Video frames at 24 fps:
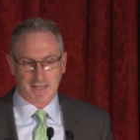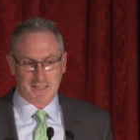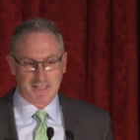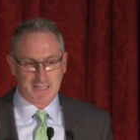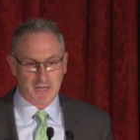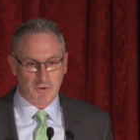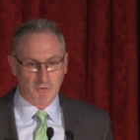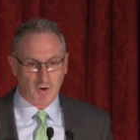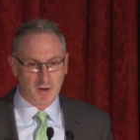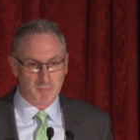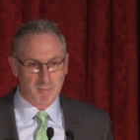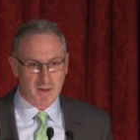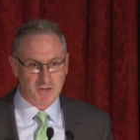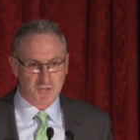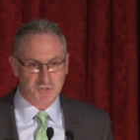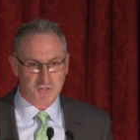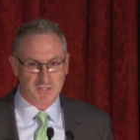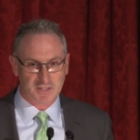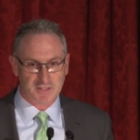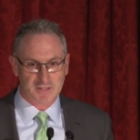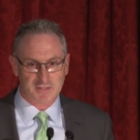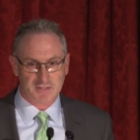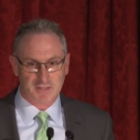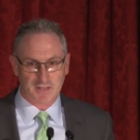Kieran
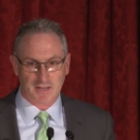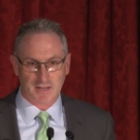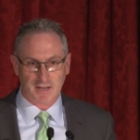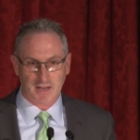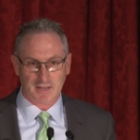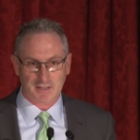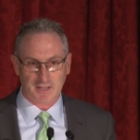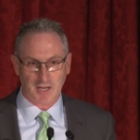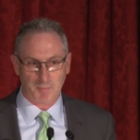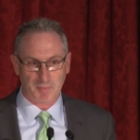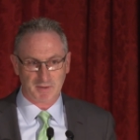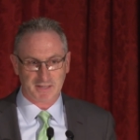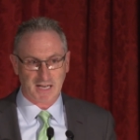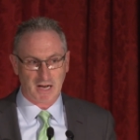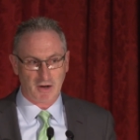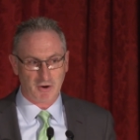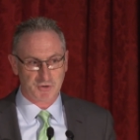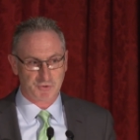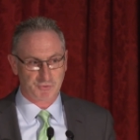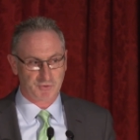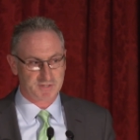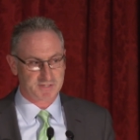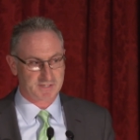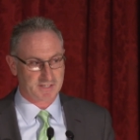mentioned a couple of
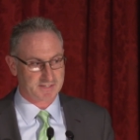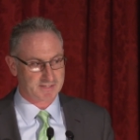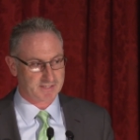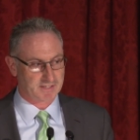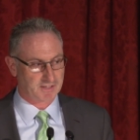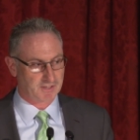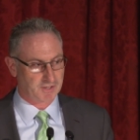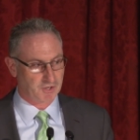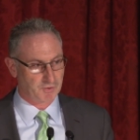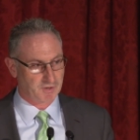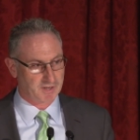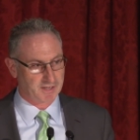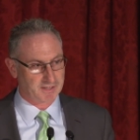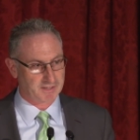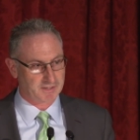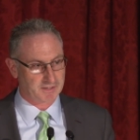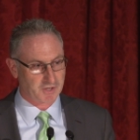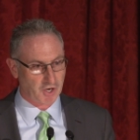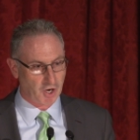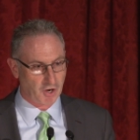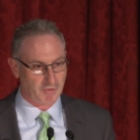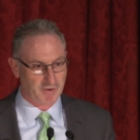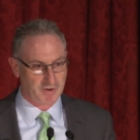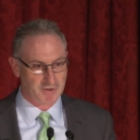characteristics, including
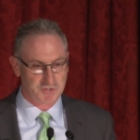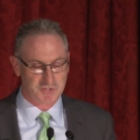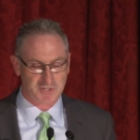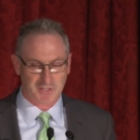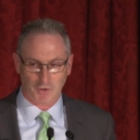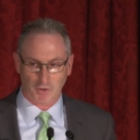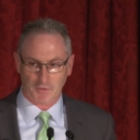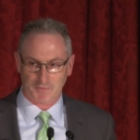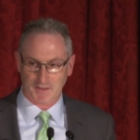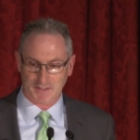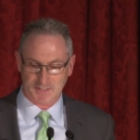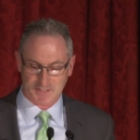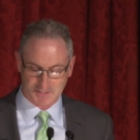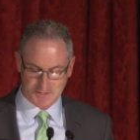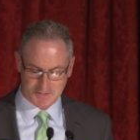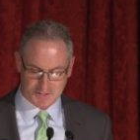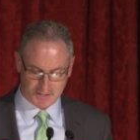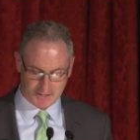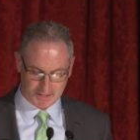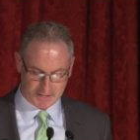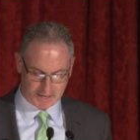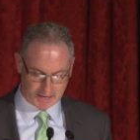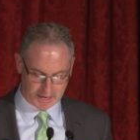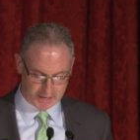courage and
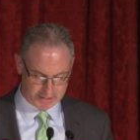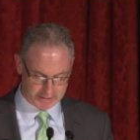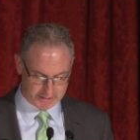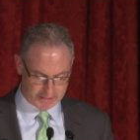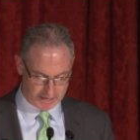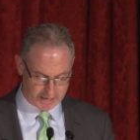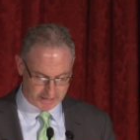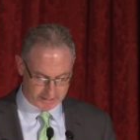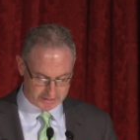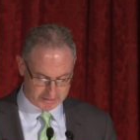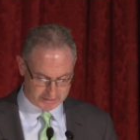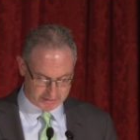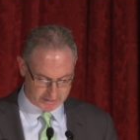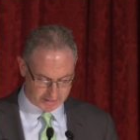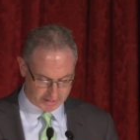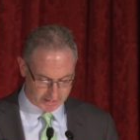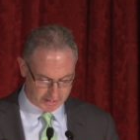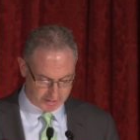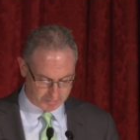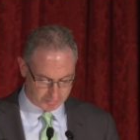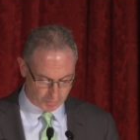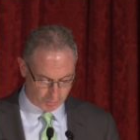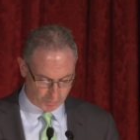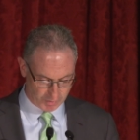authenticity, and
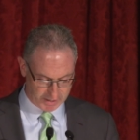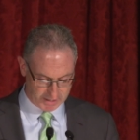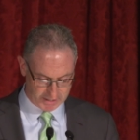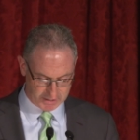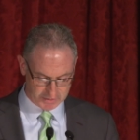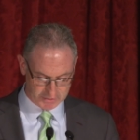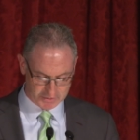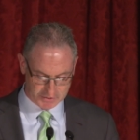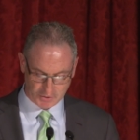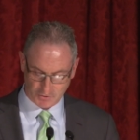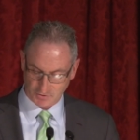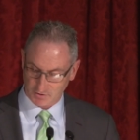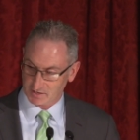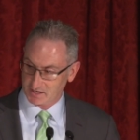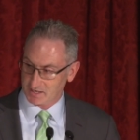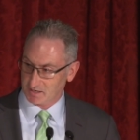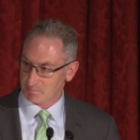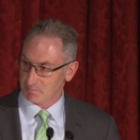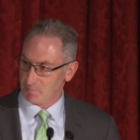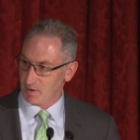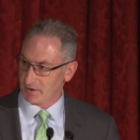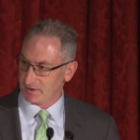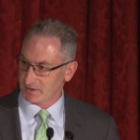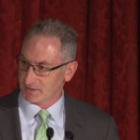Marie certainly
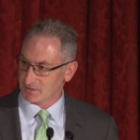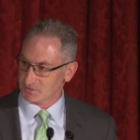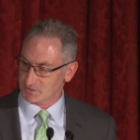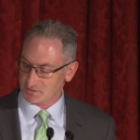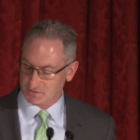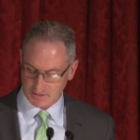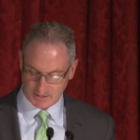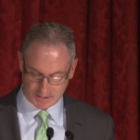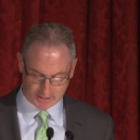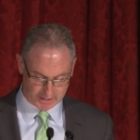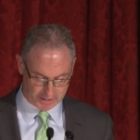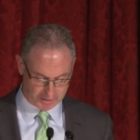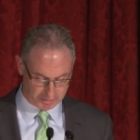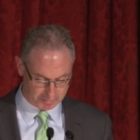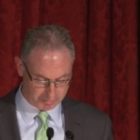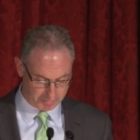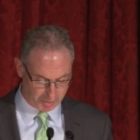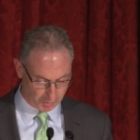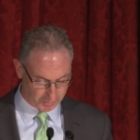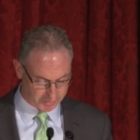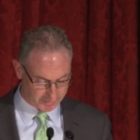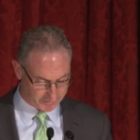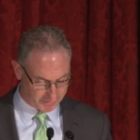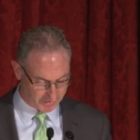embodies
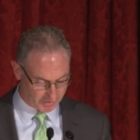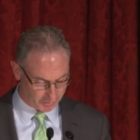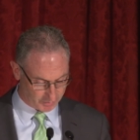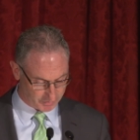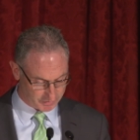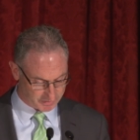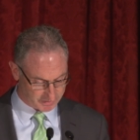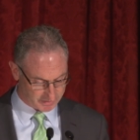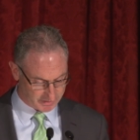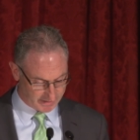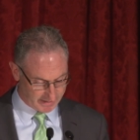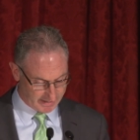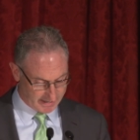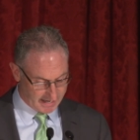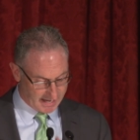both of those.